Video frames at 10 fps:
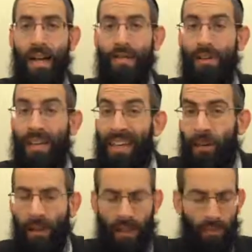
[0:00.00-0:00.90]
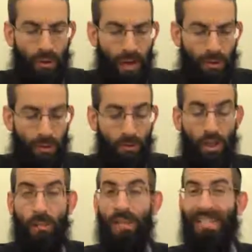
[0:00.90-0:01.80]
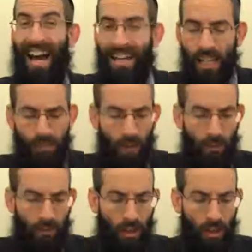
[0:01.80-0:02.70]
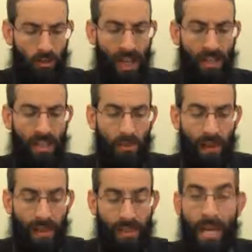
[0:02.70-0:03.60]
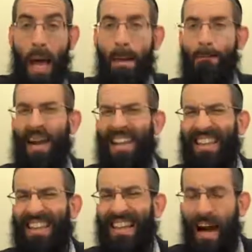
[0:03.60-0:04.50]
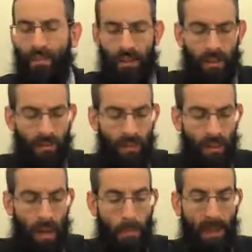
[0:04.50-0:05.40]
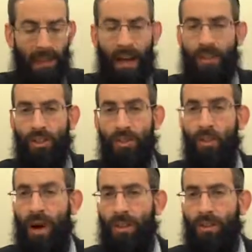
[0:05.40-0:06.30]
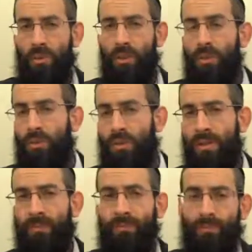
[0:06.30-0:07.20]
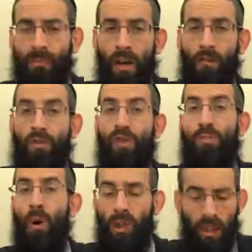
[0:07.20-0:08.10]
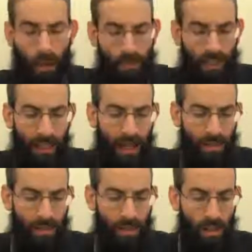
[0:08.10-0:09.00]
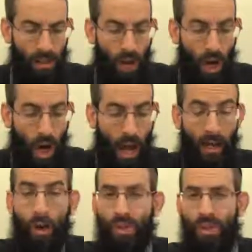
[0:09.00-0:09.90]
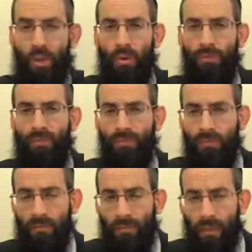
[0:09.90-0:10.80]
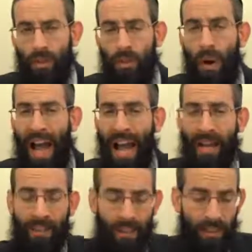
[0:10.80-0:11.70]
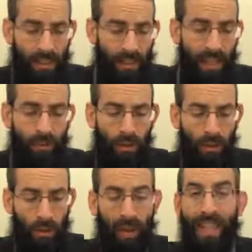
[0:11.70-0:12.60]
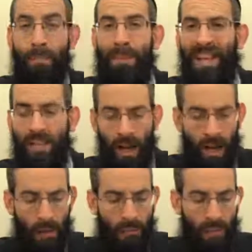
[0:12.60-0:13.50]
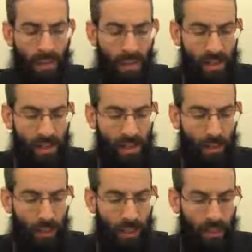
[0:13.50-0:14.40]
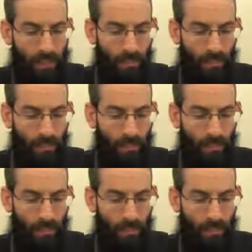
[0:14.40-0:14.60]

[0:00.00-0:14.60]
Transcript: the ink-making process. Shemen Zayis, Mina Mufchar, Shemen Zayis is the best. Bein Legavel, Bein Leashen, whether to be used for smoking up the glass, and also to add in the gibel when they mixed up this ingredient.